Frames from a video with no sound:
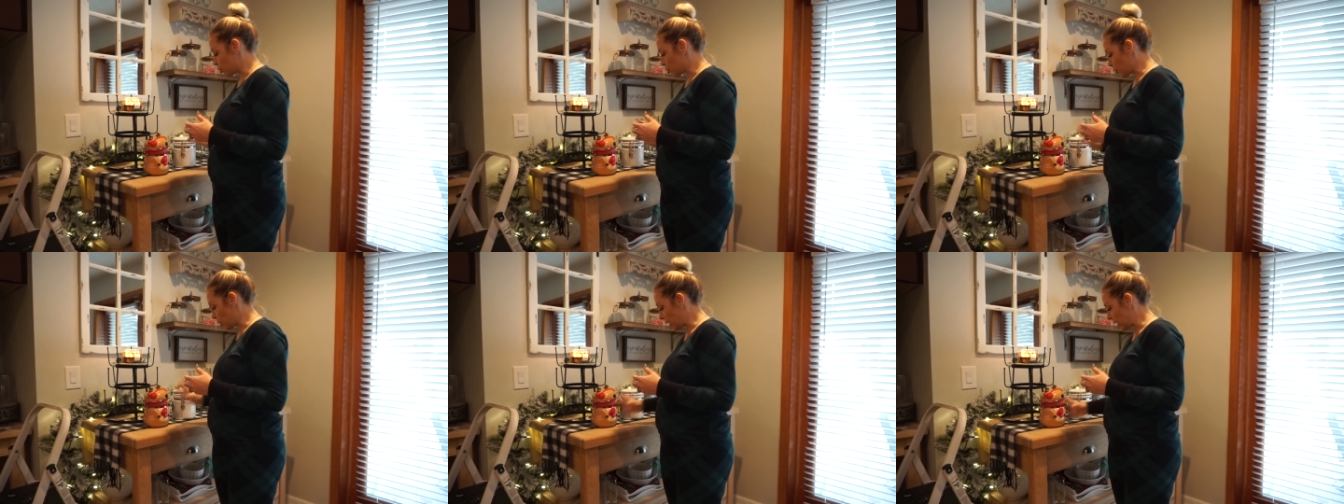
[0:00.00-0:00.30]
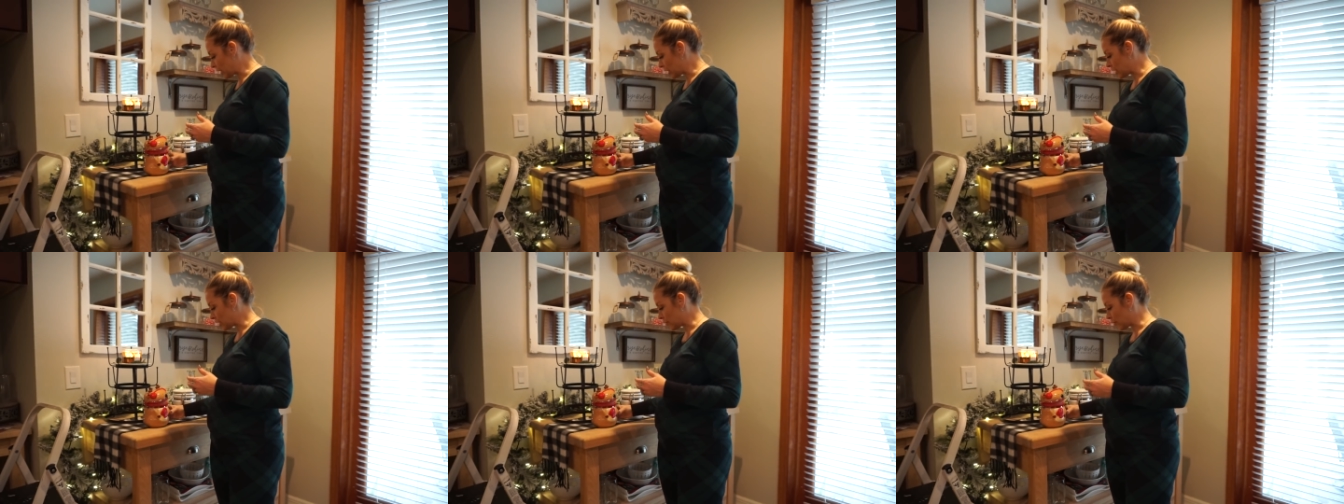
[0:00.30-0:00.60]

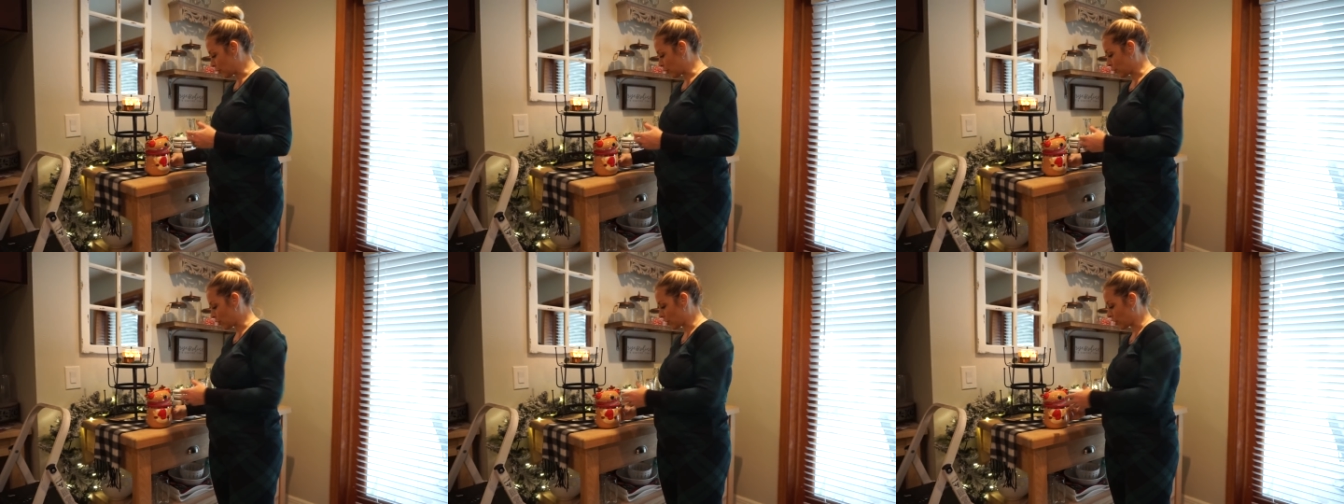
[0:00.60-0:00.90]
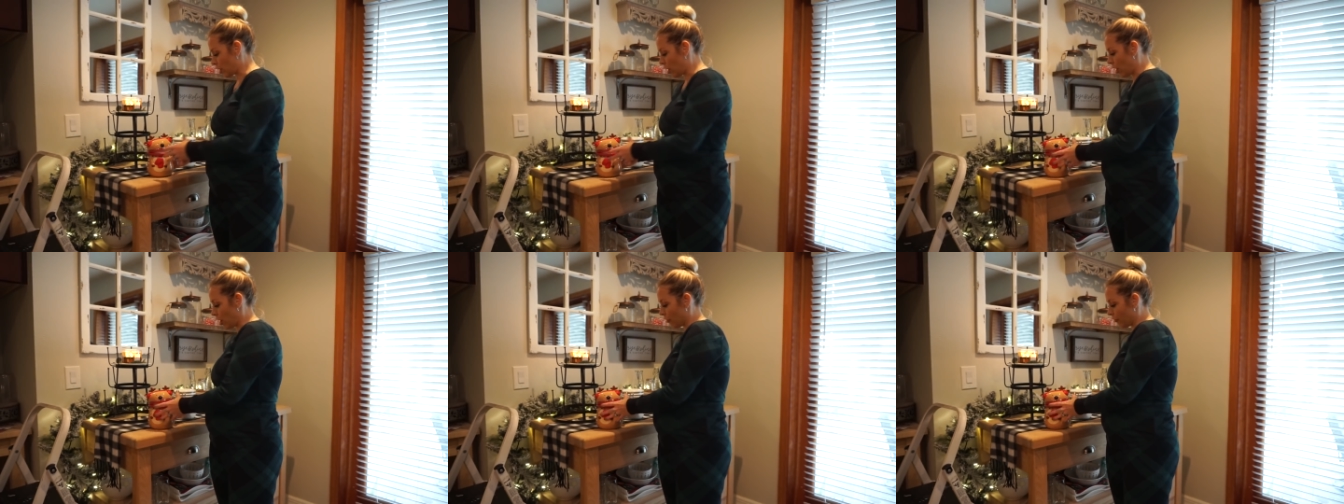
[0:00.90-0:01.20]
transfer the
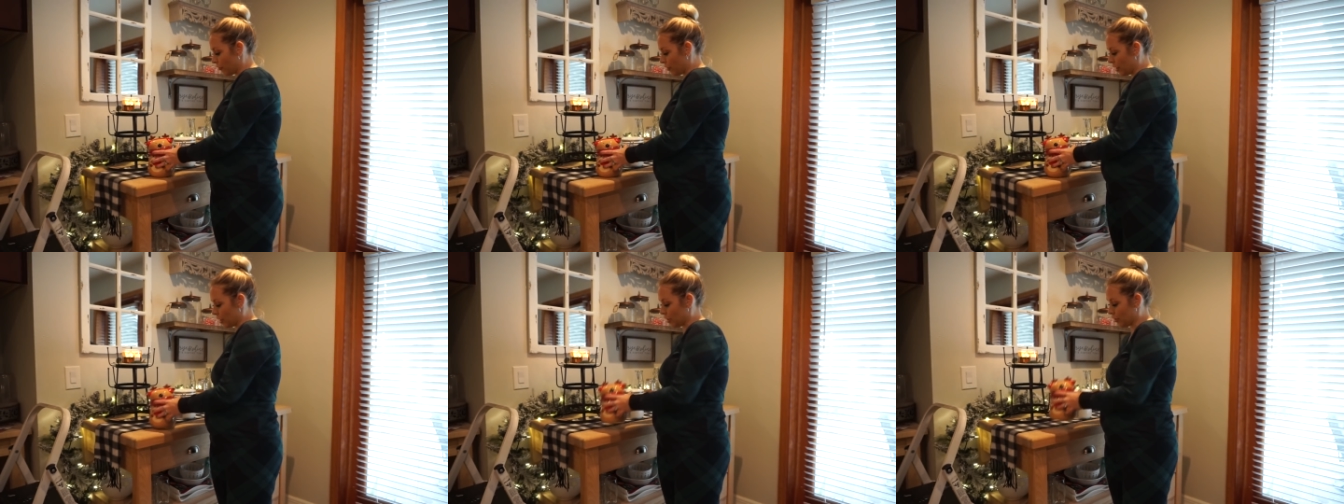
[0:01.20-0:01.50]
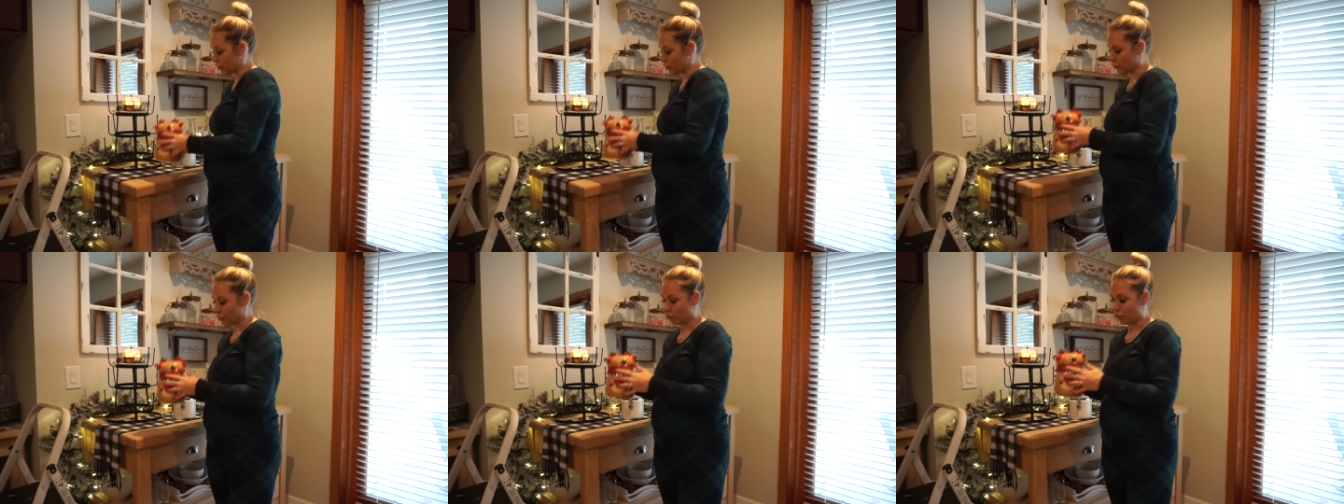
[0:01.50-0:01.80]
coffee
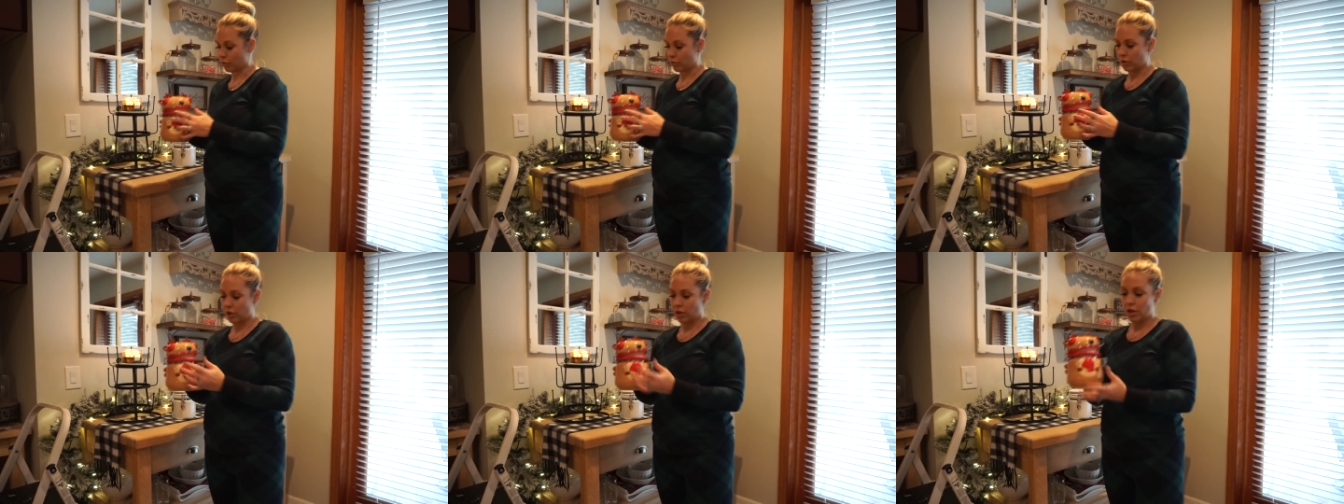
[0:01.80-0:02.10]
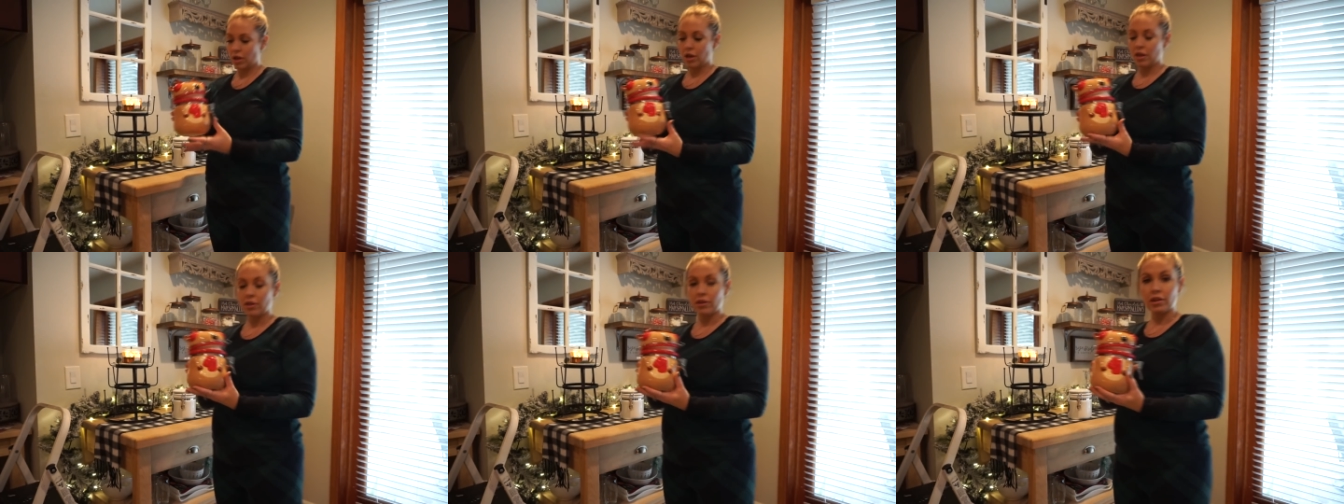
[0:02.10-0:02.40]
into
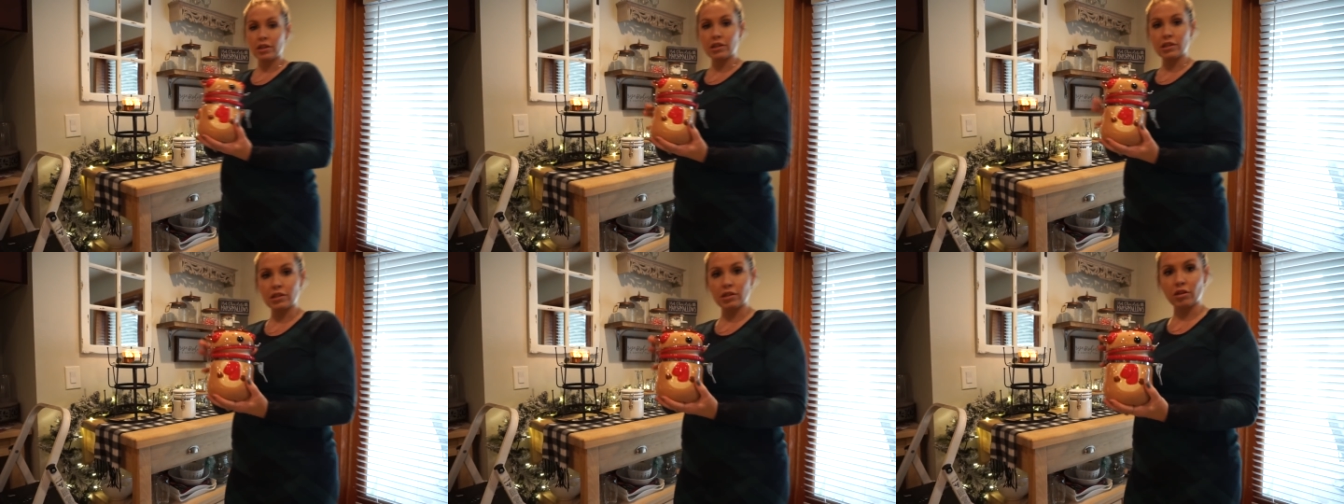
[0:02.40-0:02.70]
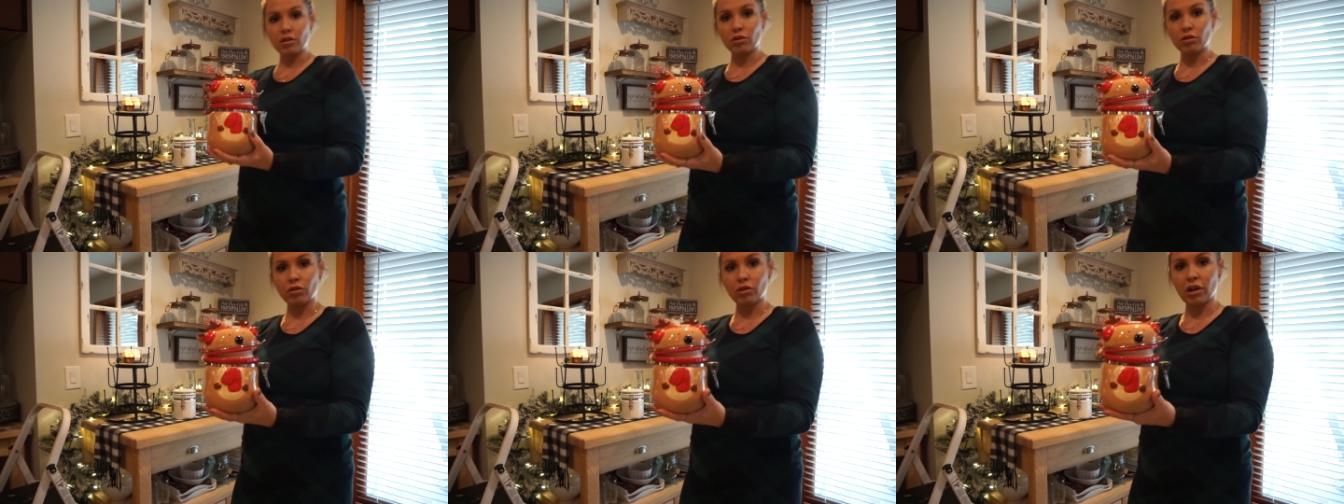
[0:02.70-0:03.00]
this
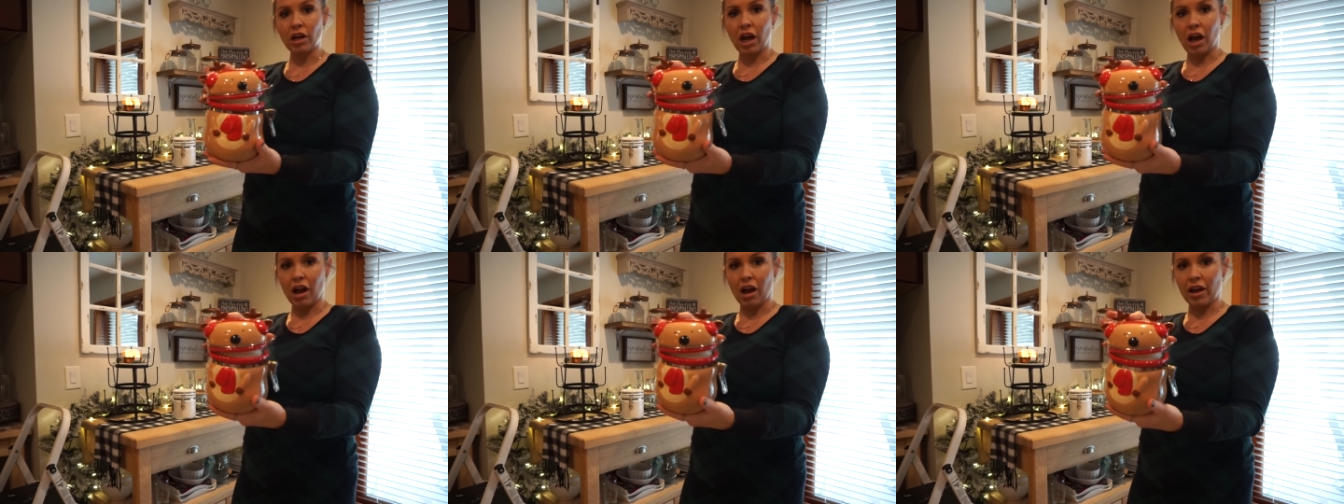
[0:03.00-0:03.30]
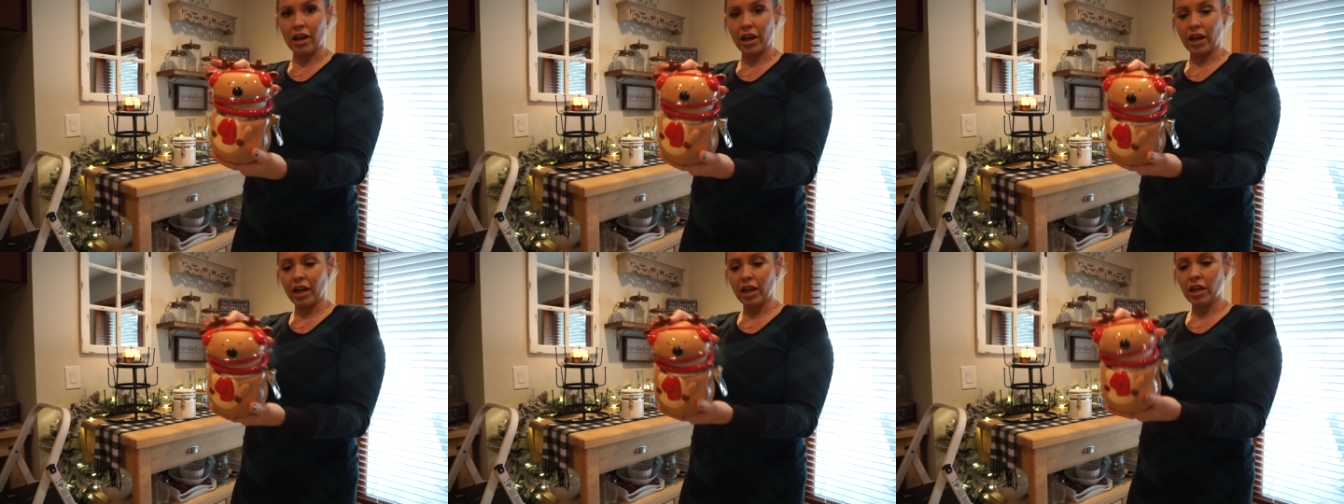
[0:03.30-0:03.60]
little
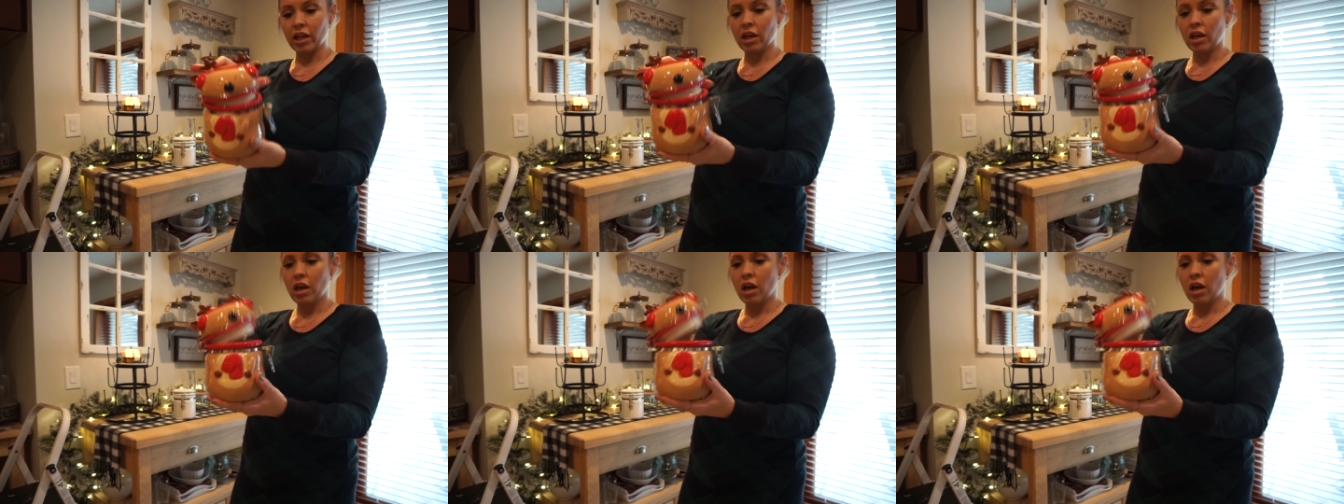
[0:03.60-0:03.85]
guy.